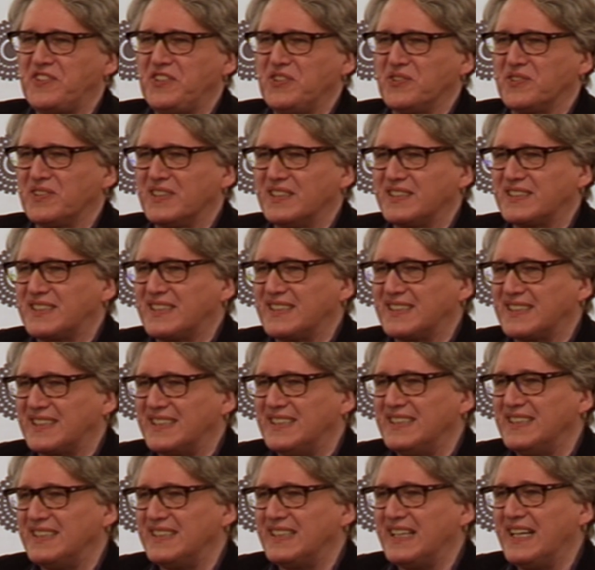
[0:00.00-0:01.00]
feudal
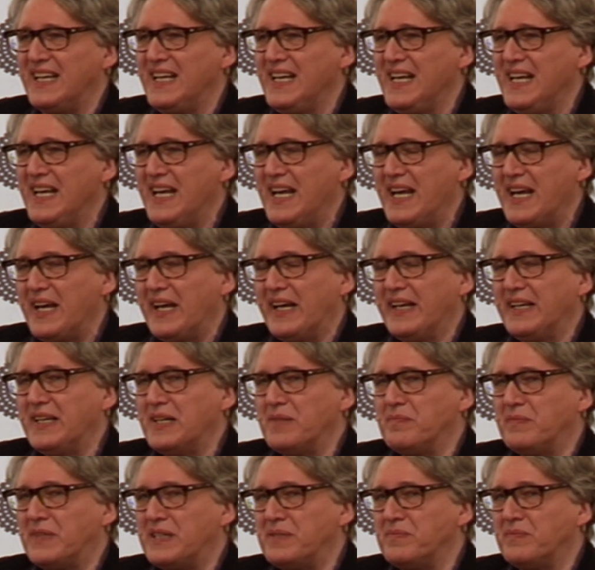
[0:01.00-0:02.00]
society.
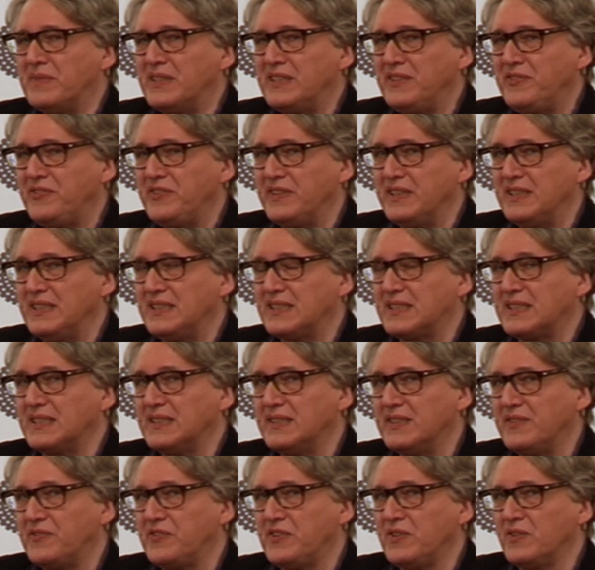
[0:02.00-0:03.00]
Mafia is
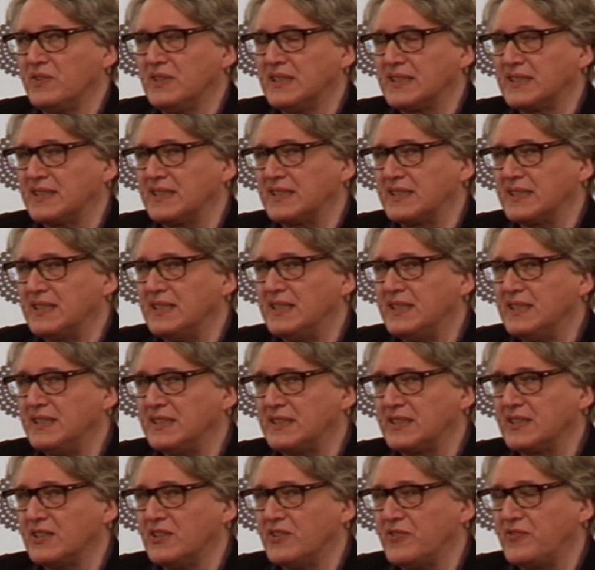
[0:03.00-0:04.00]
a feudal
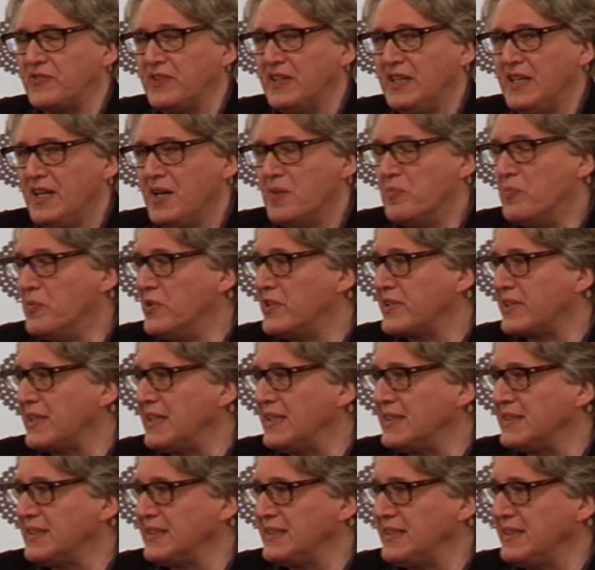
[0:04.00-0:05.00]
society of
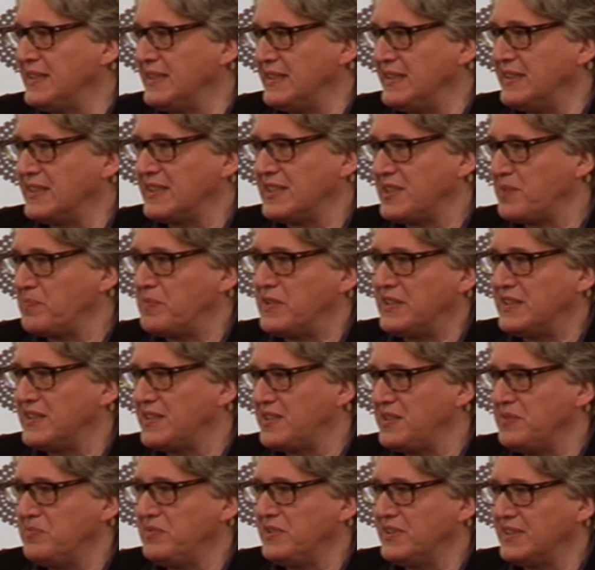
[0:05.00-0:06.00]
morality and
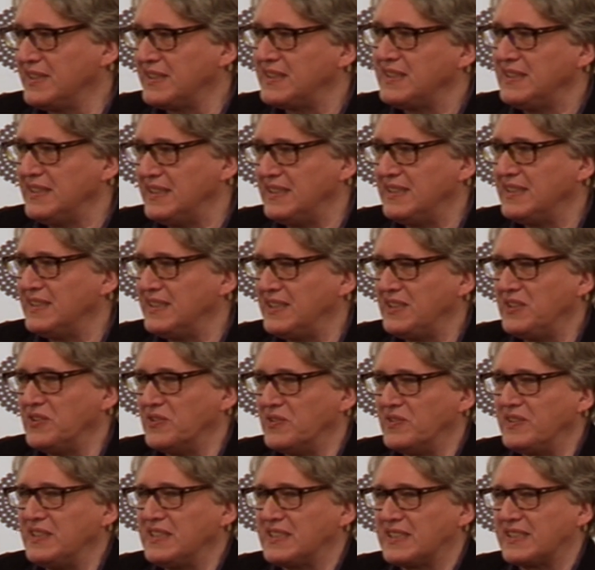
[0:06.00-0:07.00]
responsibility. I
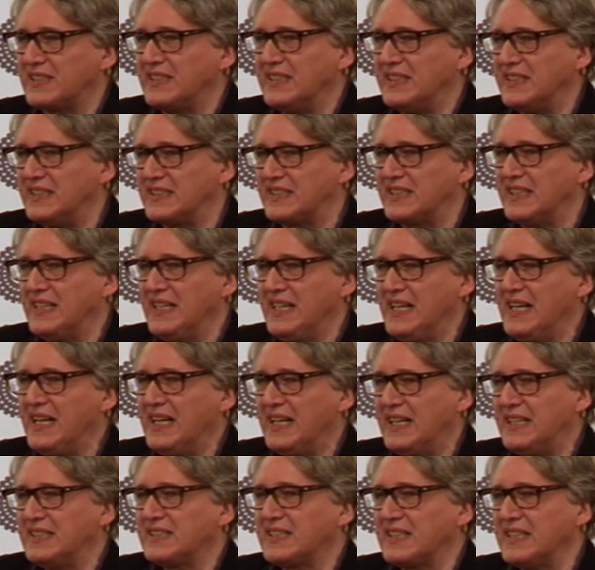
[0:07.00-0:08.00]
know it's good.
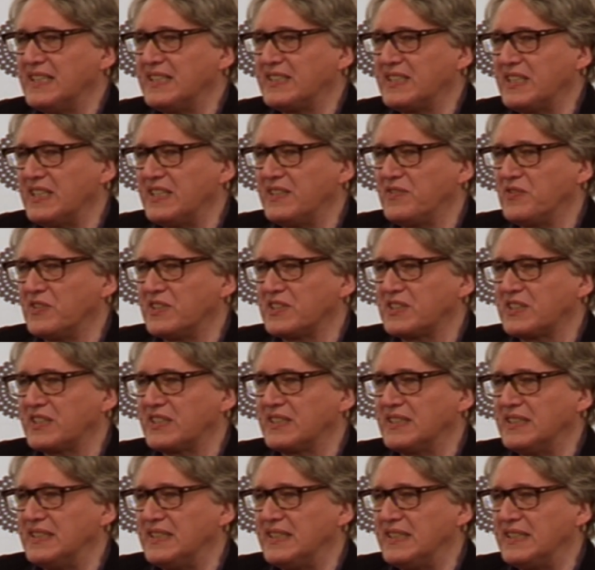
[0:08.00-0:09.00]
It
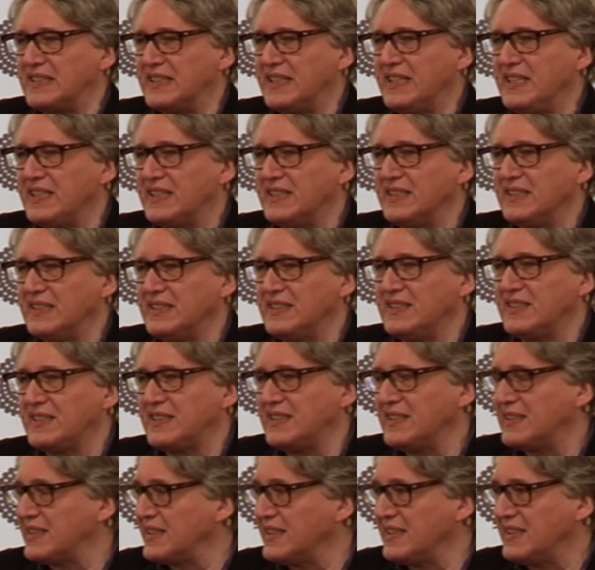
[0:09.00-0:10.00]
was taken in
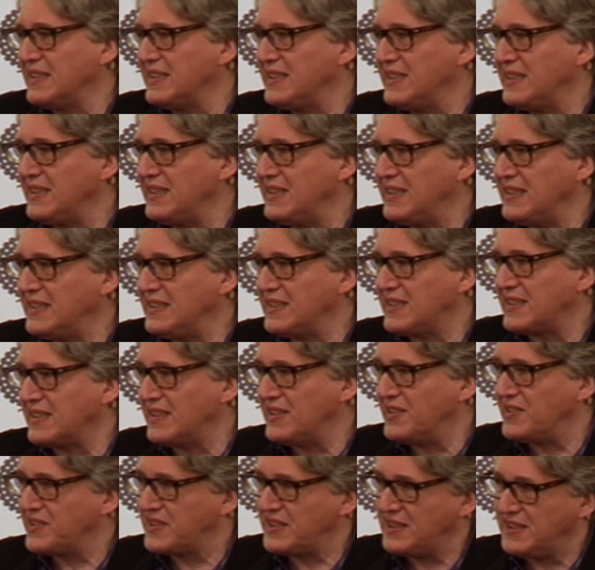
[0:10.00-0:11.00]
Sicily and
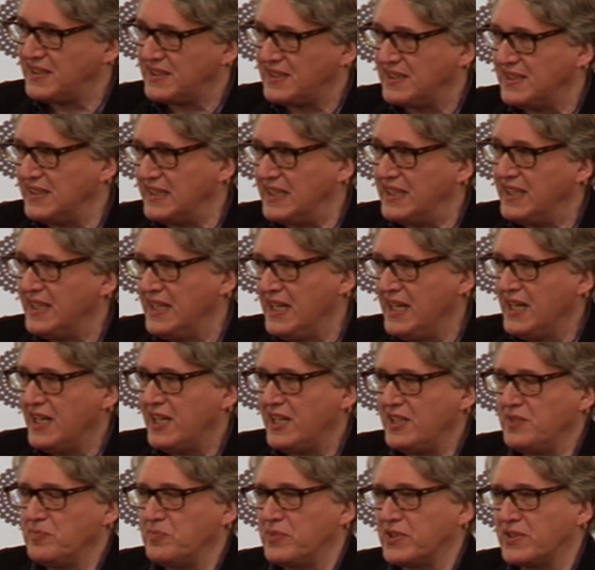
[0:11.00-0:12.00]
South Italy
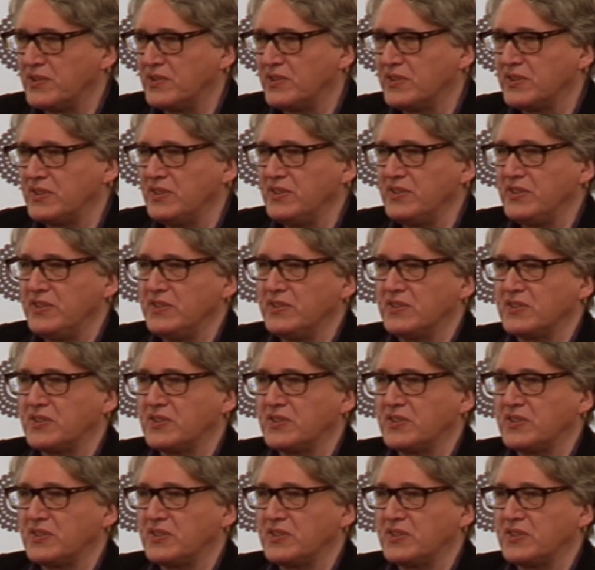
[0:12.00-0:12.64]
and brought in New